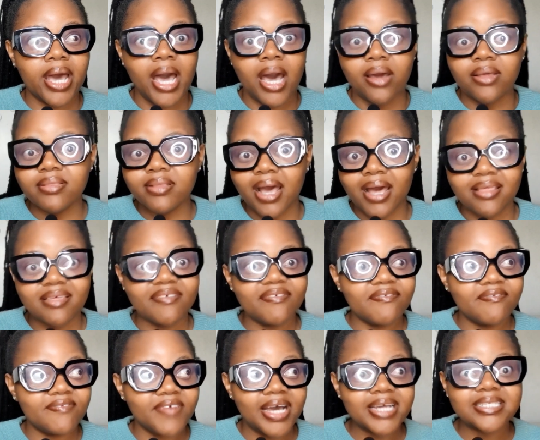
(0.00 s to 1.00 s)
how the
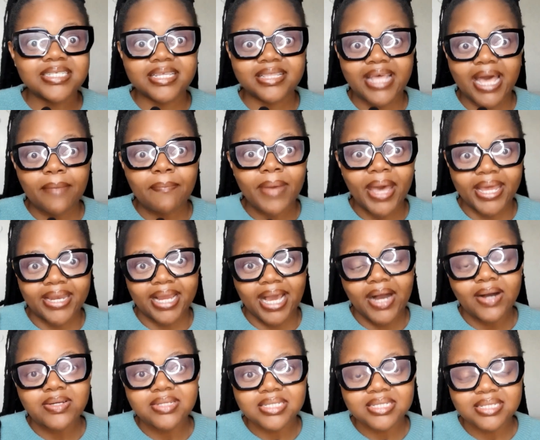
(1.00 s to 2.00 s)
fuck did that pan
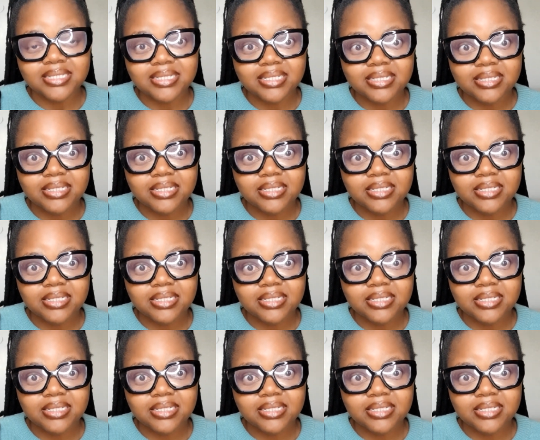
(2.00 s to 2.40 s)
out?